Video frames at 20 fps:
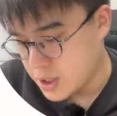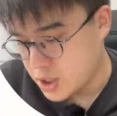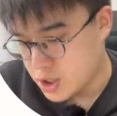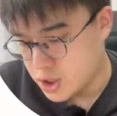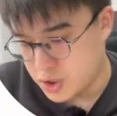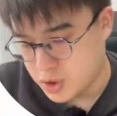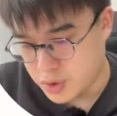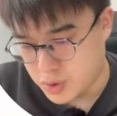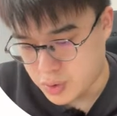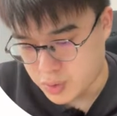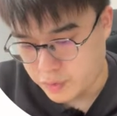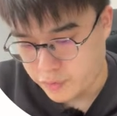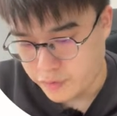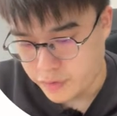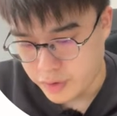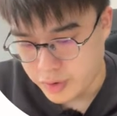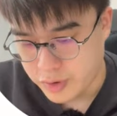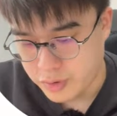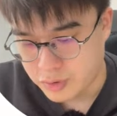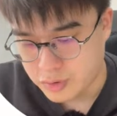so
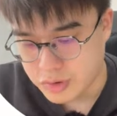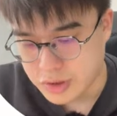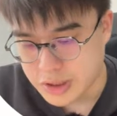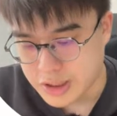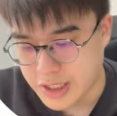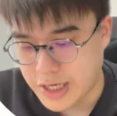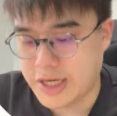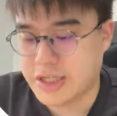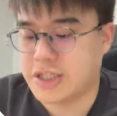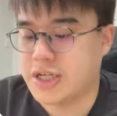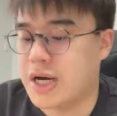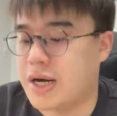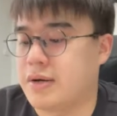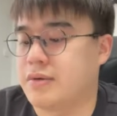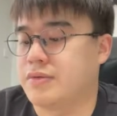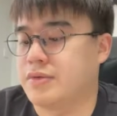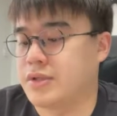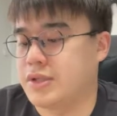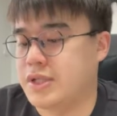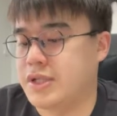for you to sketch
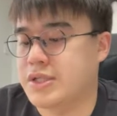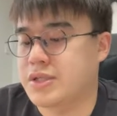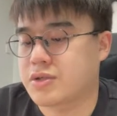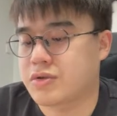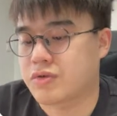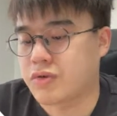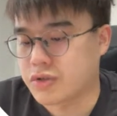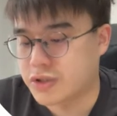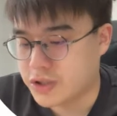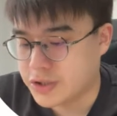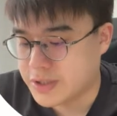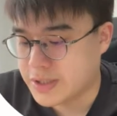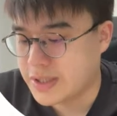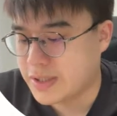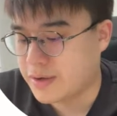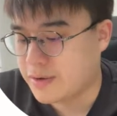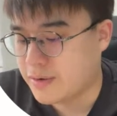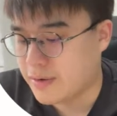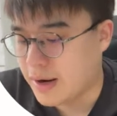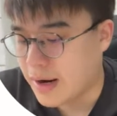out this quadratic
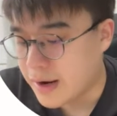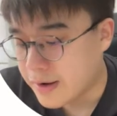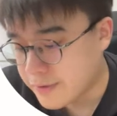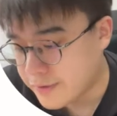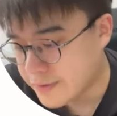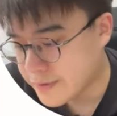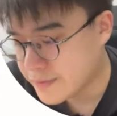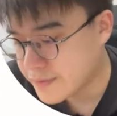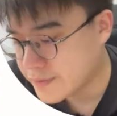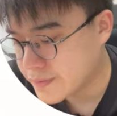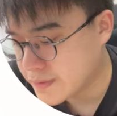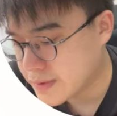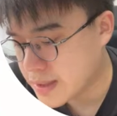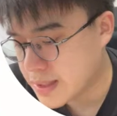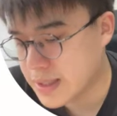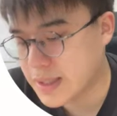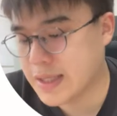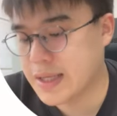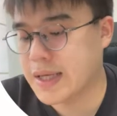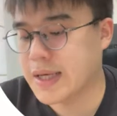graph,
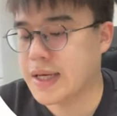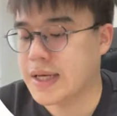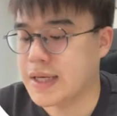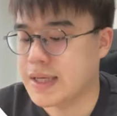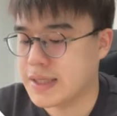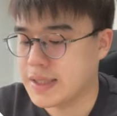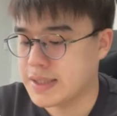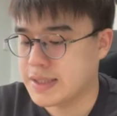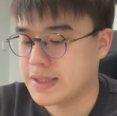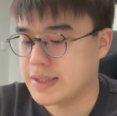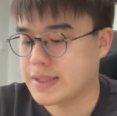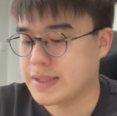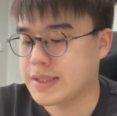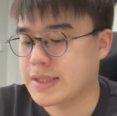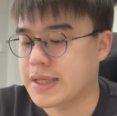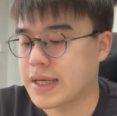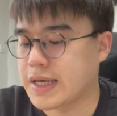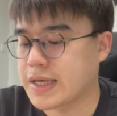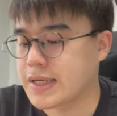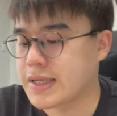okay,
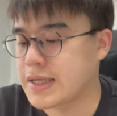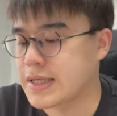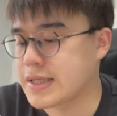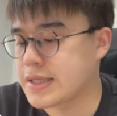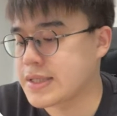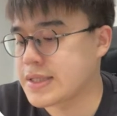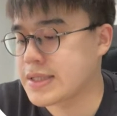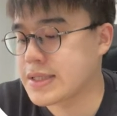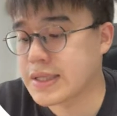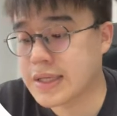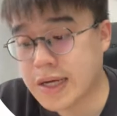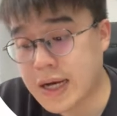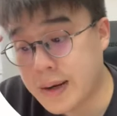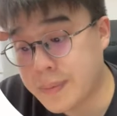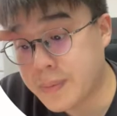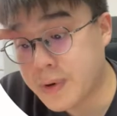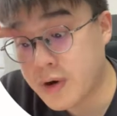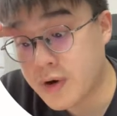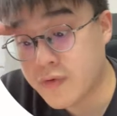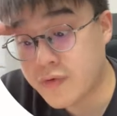there is a
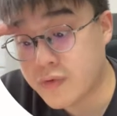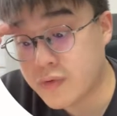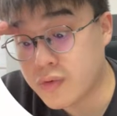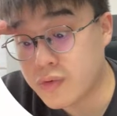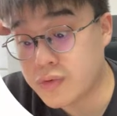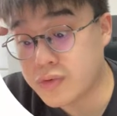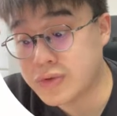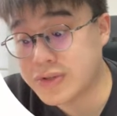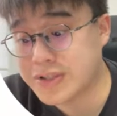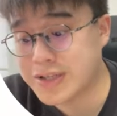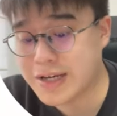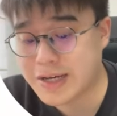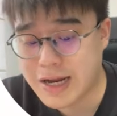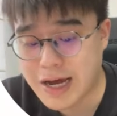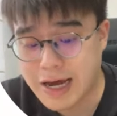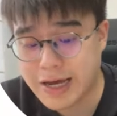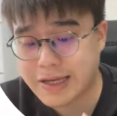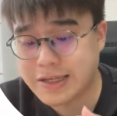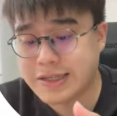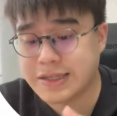couple of rules that
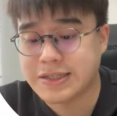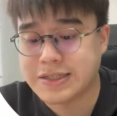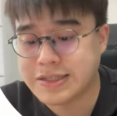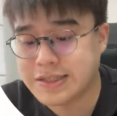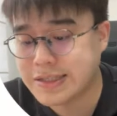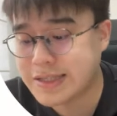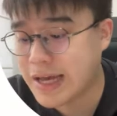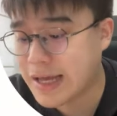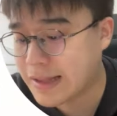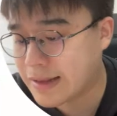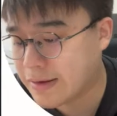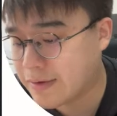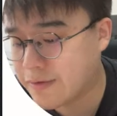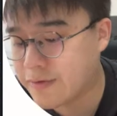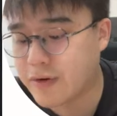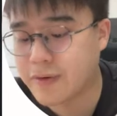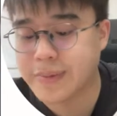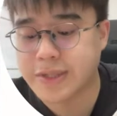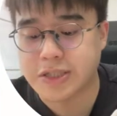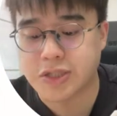I set
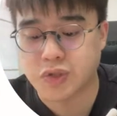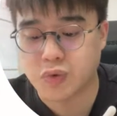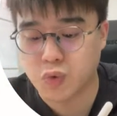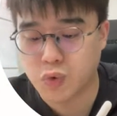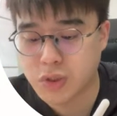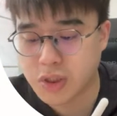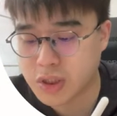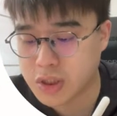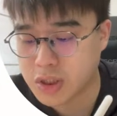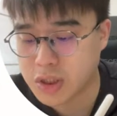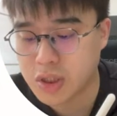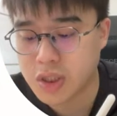for my student.